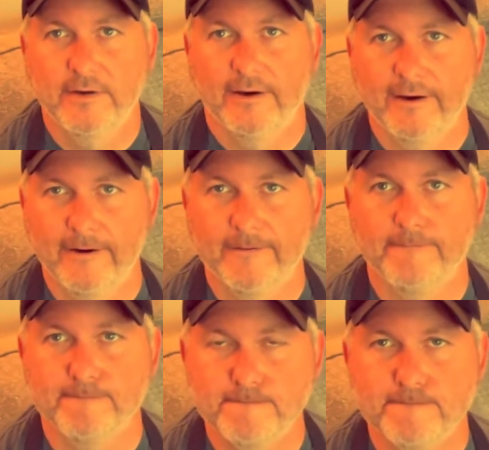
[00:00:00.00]

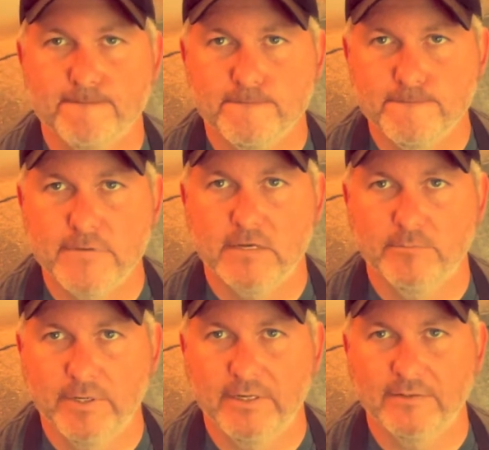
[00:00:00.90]

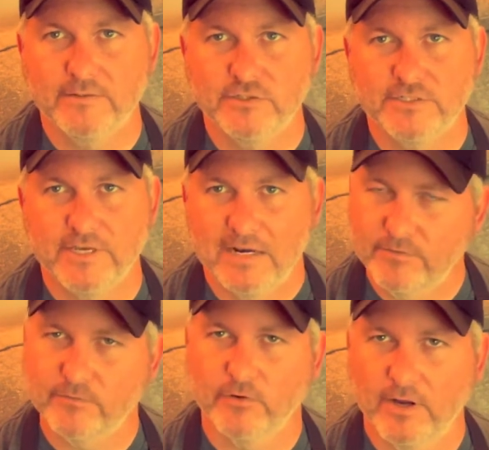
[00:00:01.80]
But she's kind of a
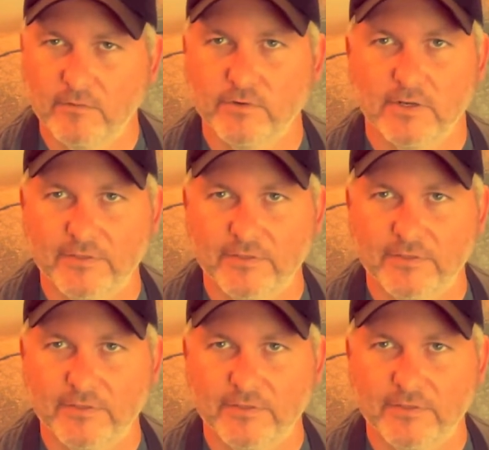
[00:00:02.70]
forgotten villain.